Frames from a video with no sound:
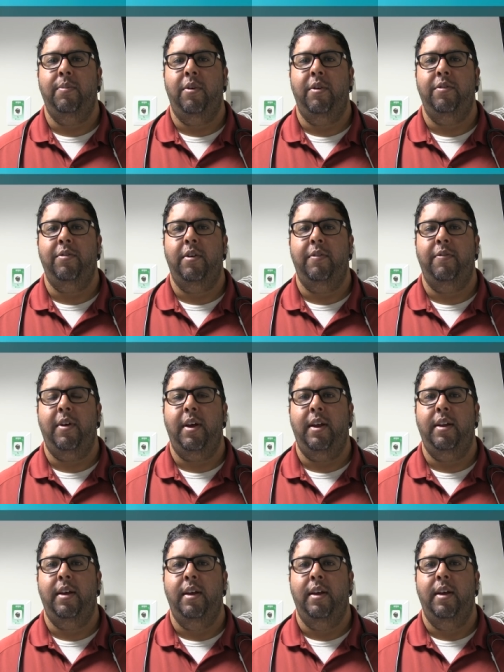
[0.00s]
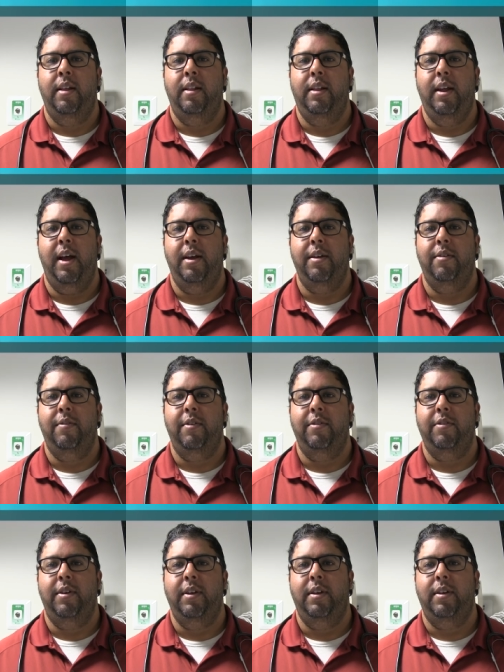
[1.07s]
board-certified, Lehigh
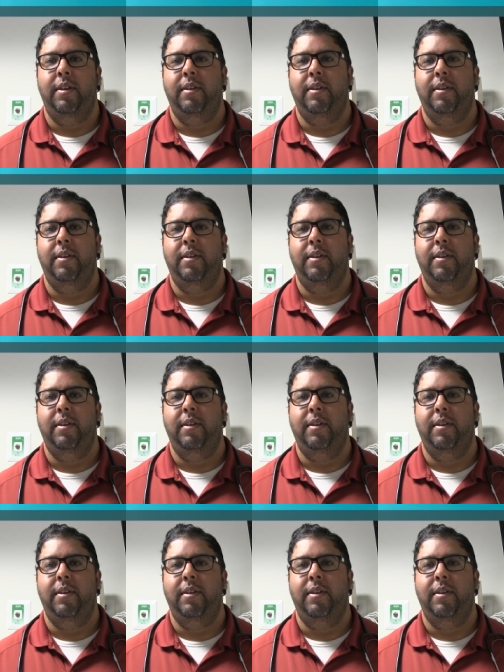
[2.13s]
University.